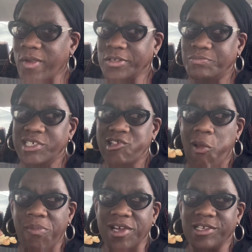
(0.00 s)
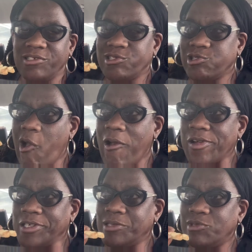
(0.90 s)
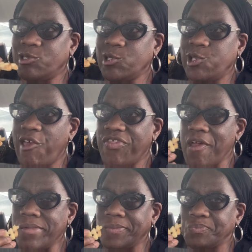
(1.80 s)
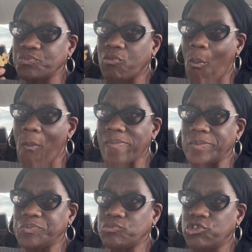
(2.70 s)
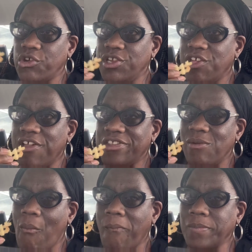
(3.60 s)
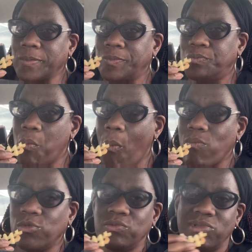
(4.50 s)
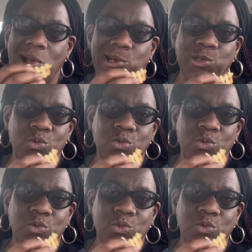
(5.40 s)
Speaking of bacon and sausage, I've been looking at the Dirty Dozen mukbang.